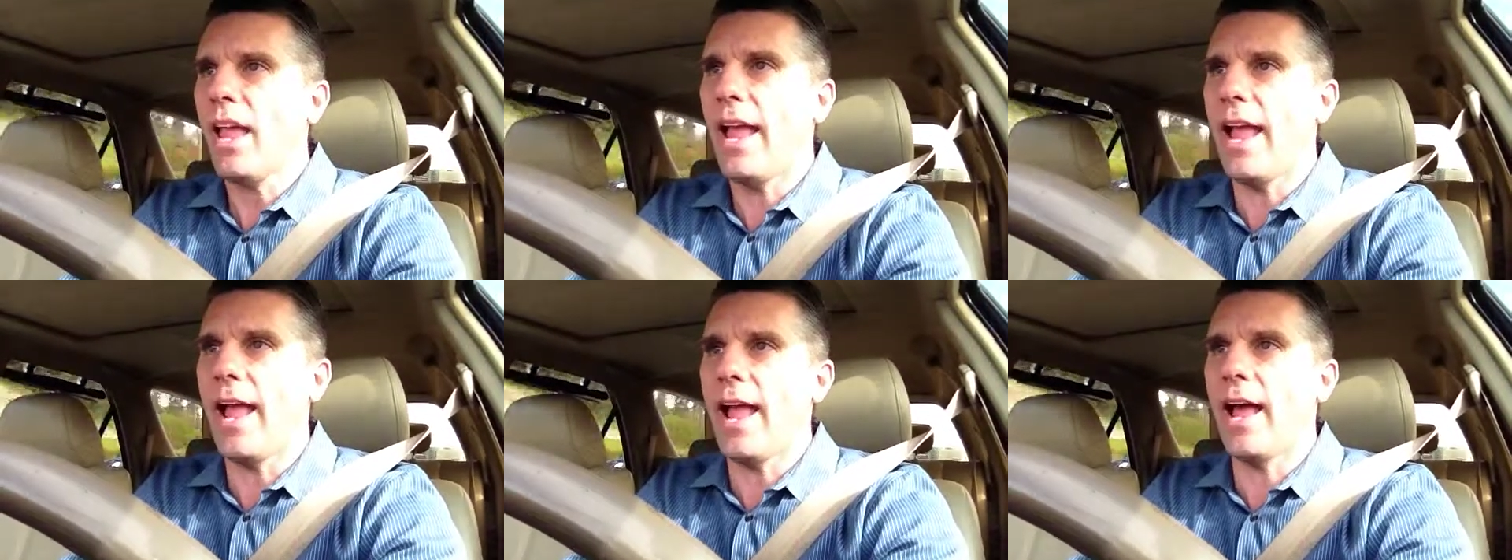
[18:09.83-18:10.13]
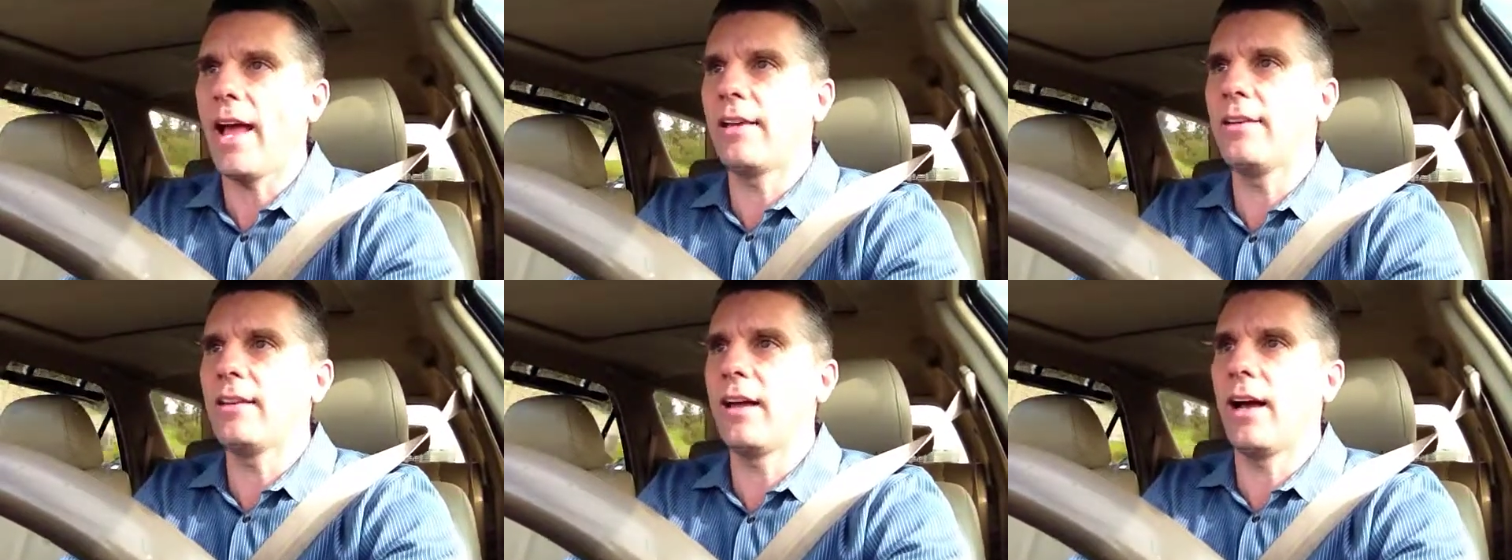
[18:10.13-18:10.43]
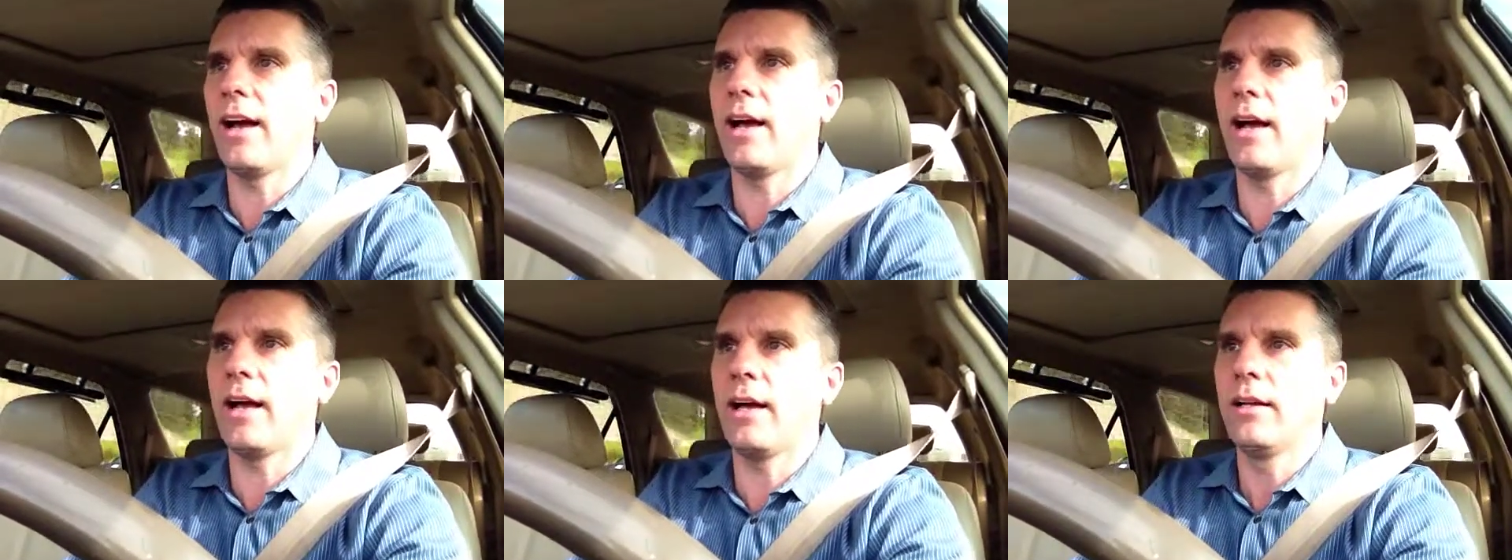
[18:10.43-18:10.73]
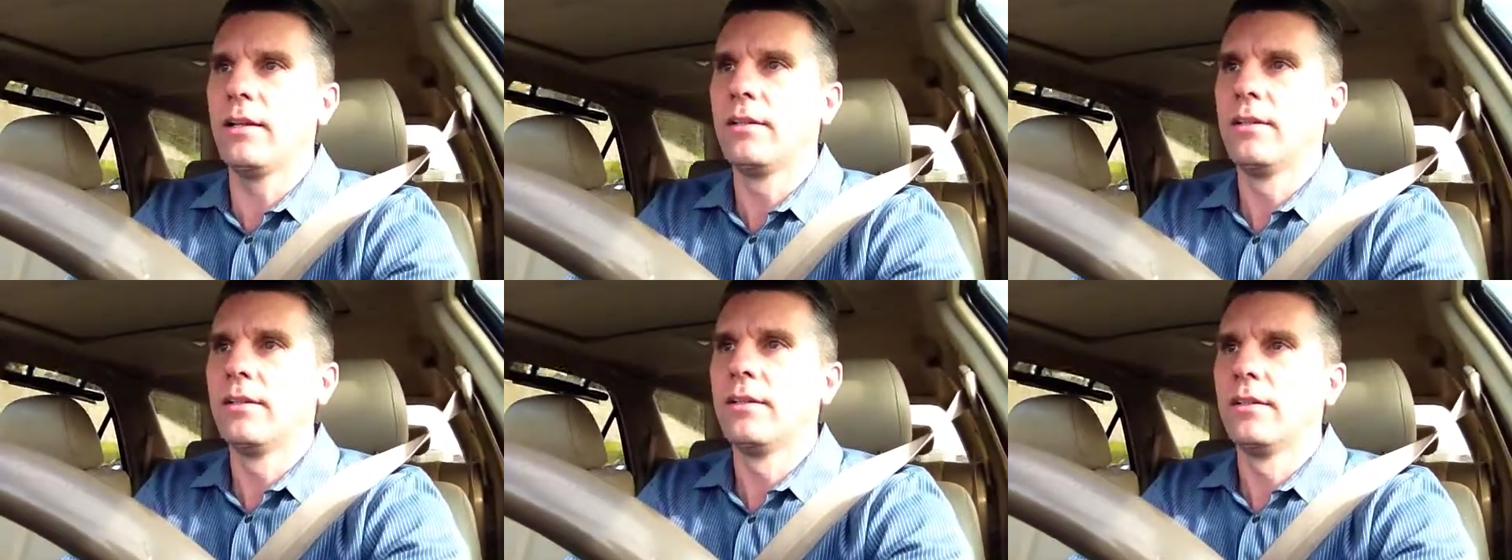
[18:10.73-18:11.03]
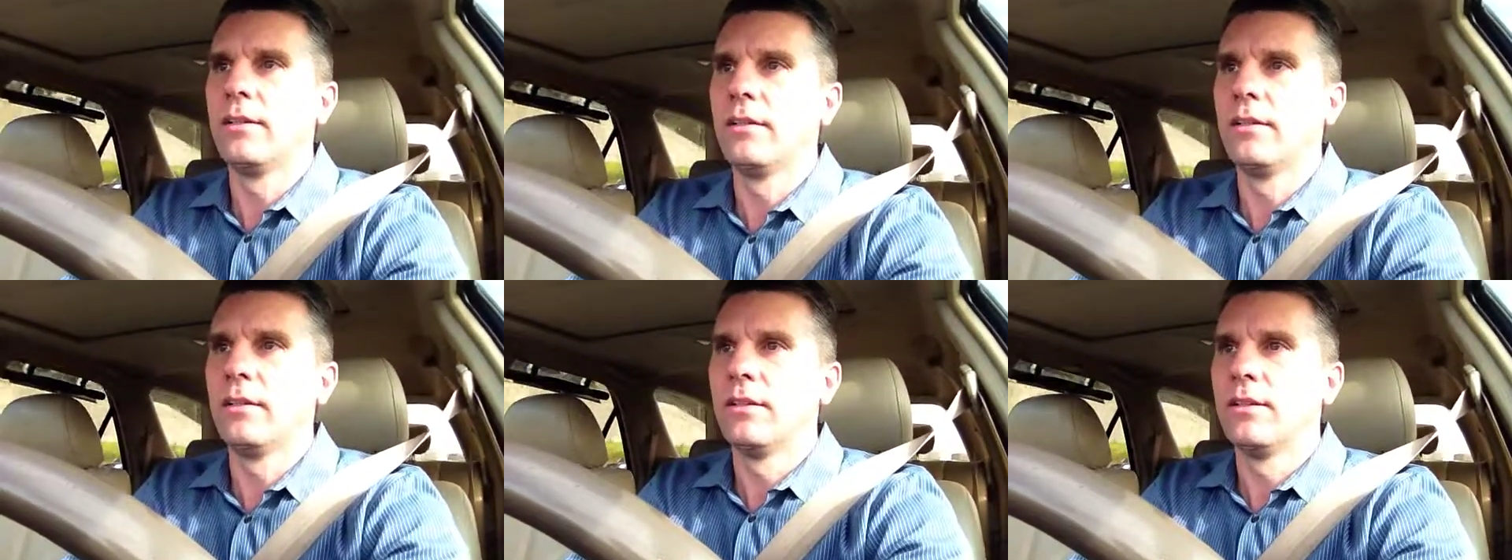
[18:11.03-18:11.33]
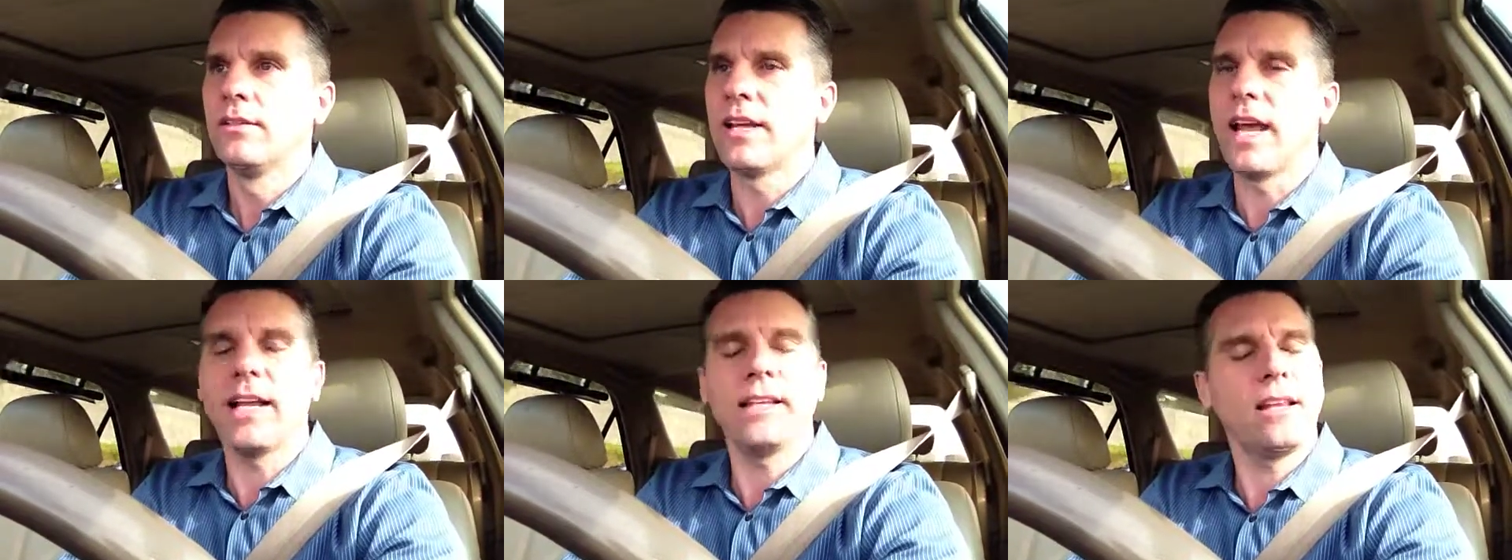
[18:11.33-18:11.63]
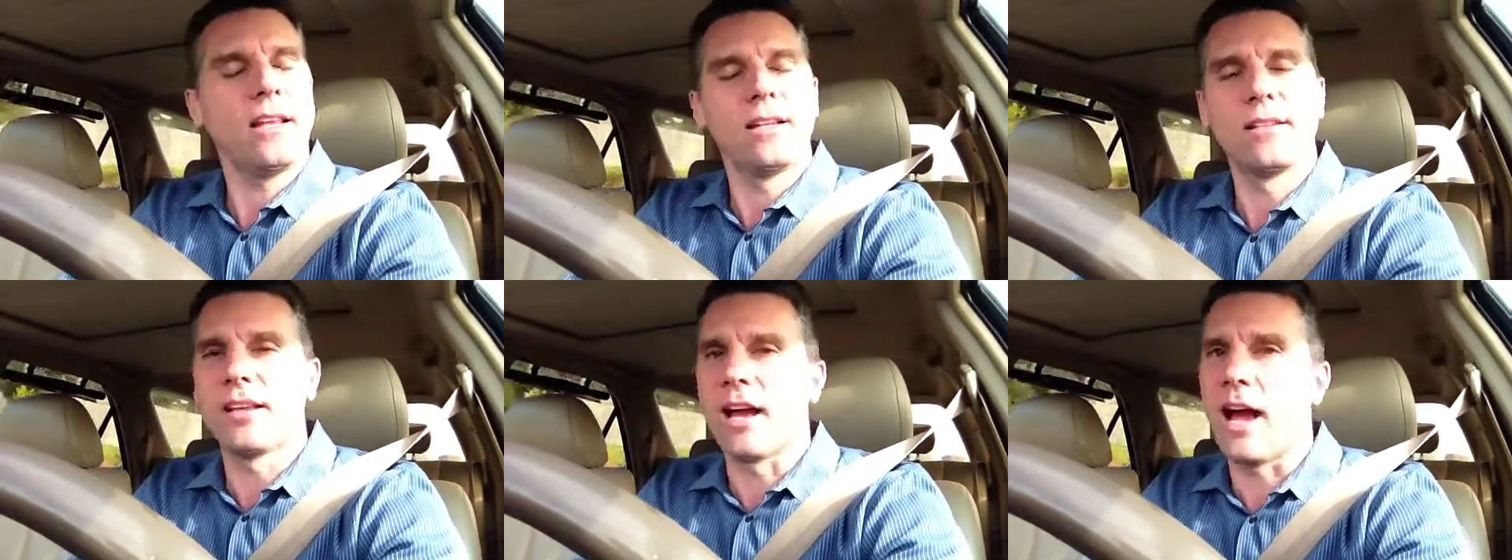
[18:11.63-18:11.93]
and take it
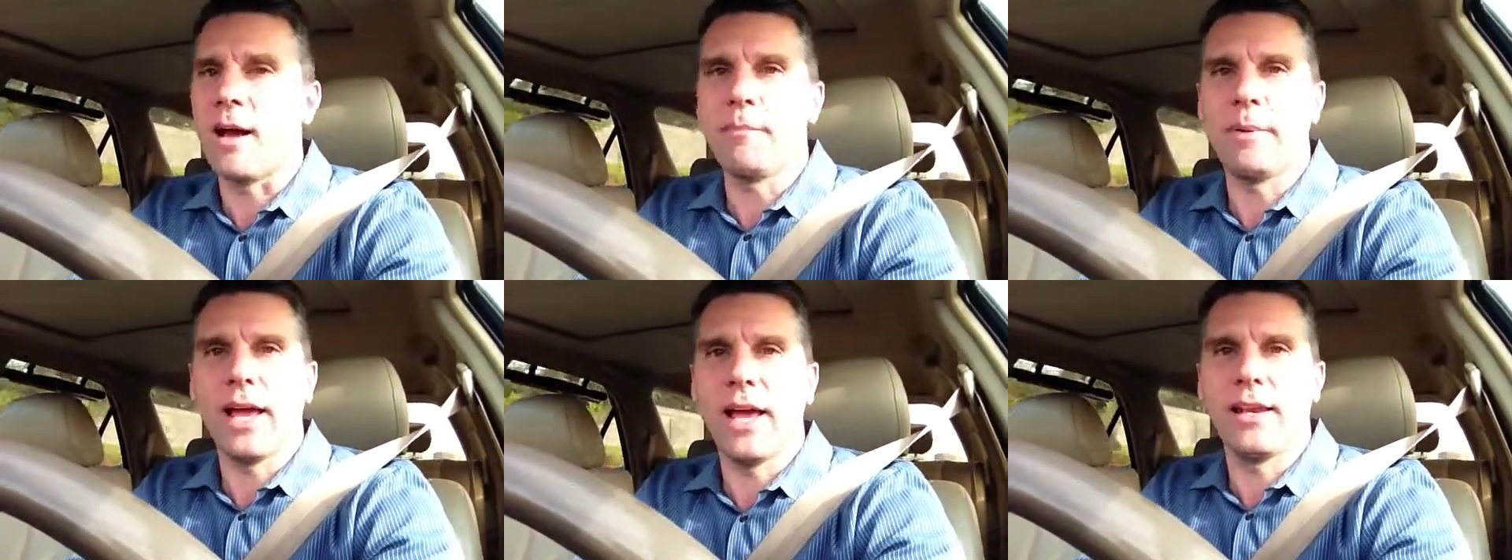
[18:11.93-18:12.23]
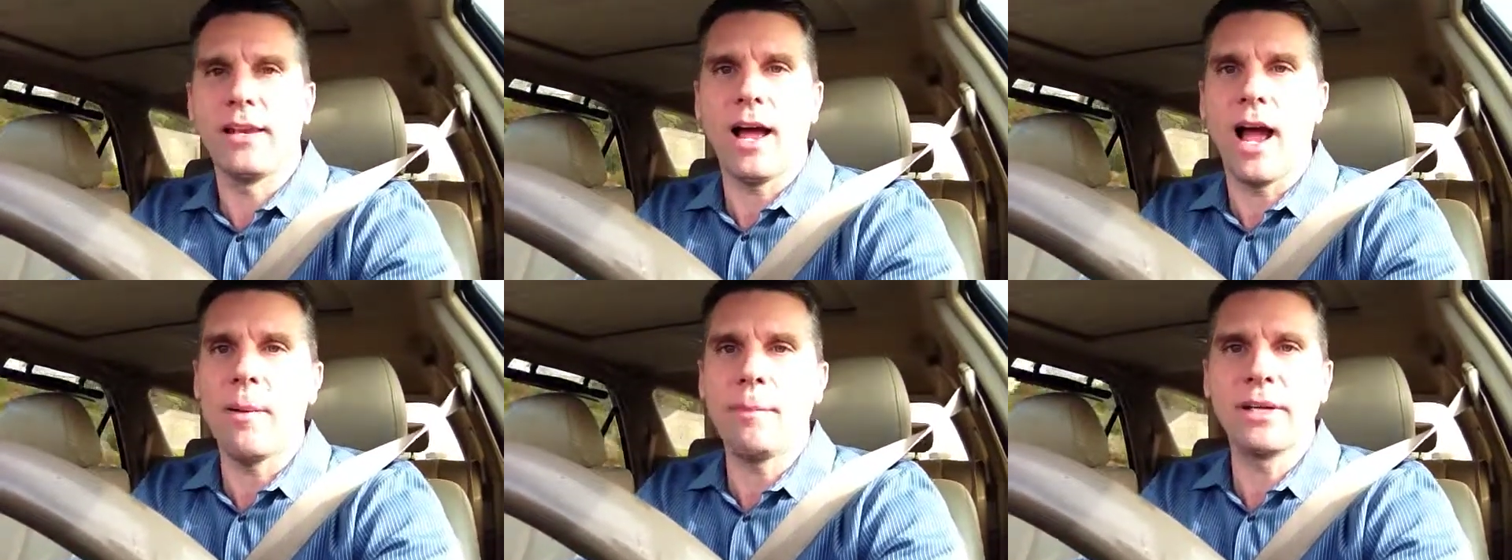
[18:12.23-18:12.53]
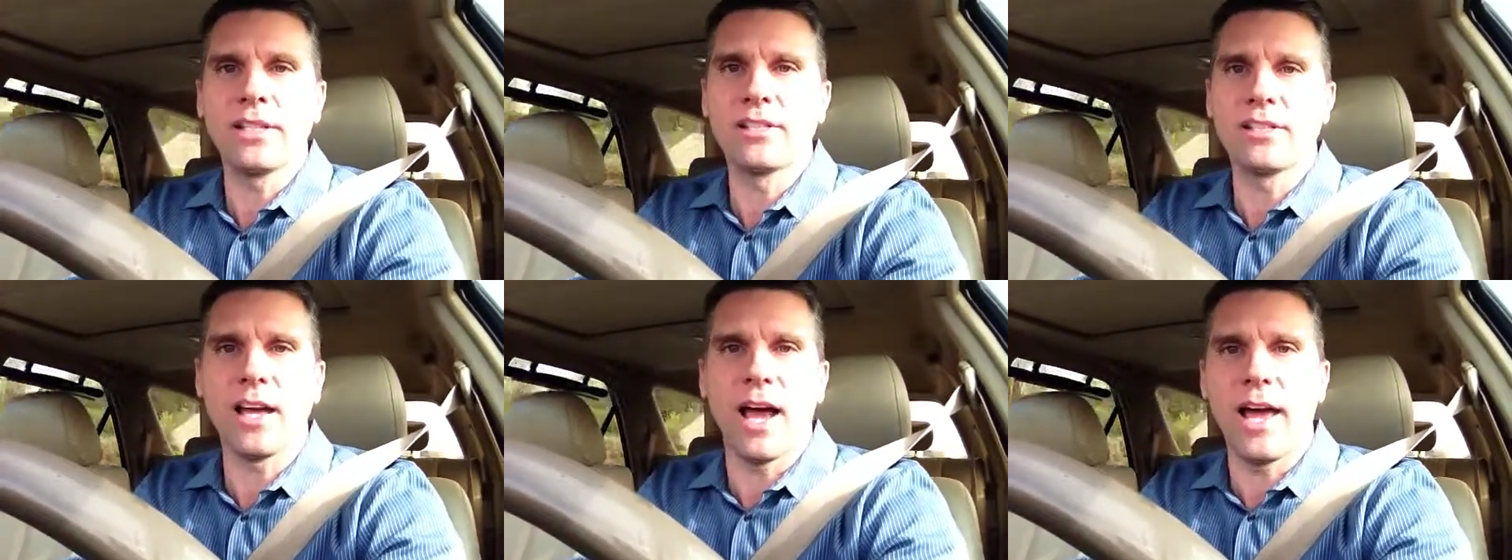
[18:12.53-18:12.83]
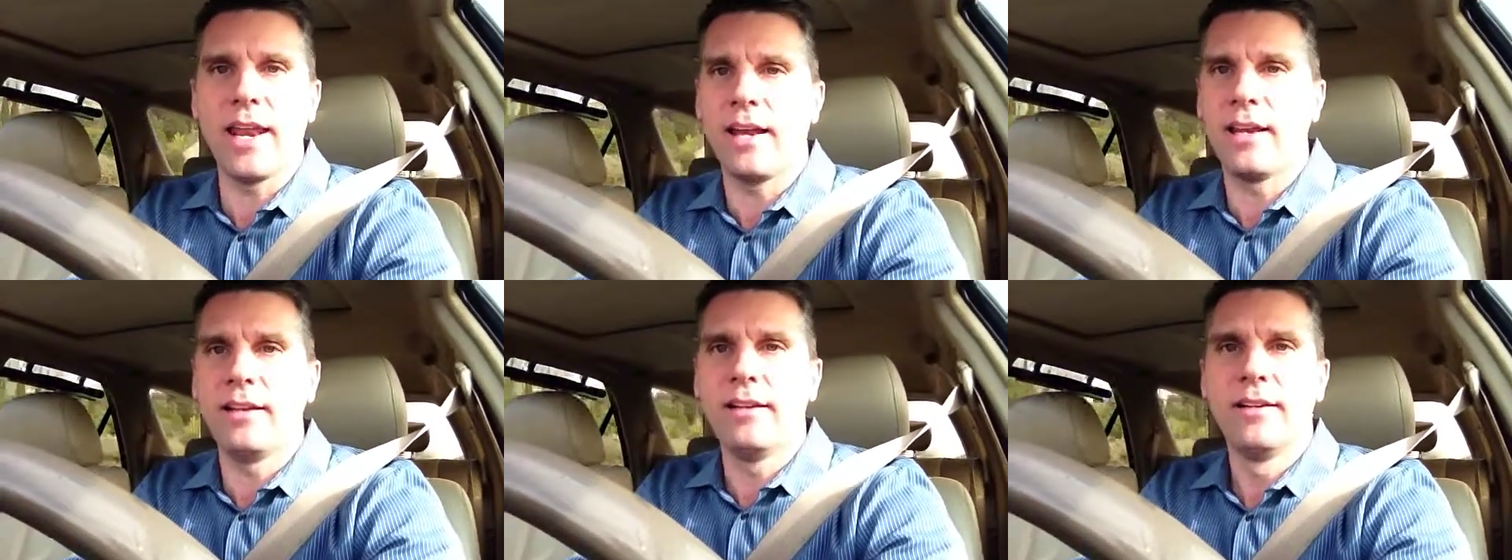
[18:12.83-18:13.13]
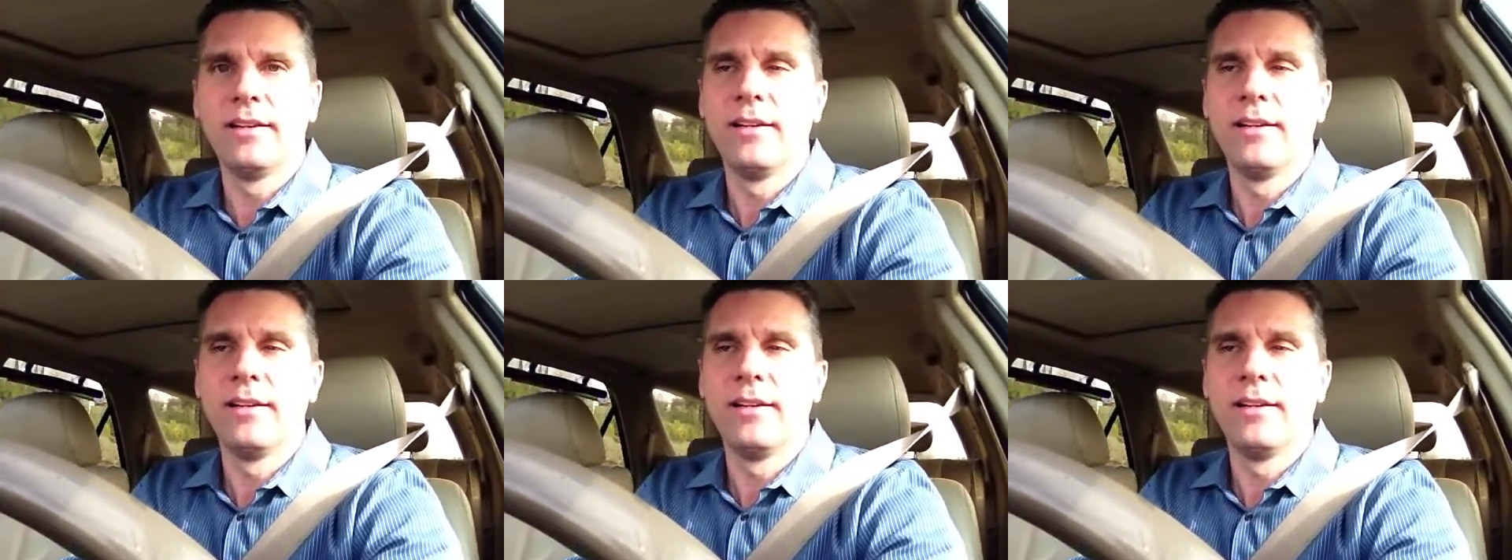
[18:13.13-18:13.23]
to the top, man. I'm excited.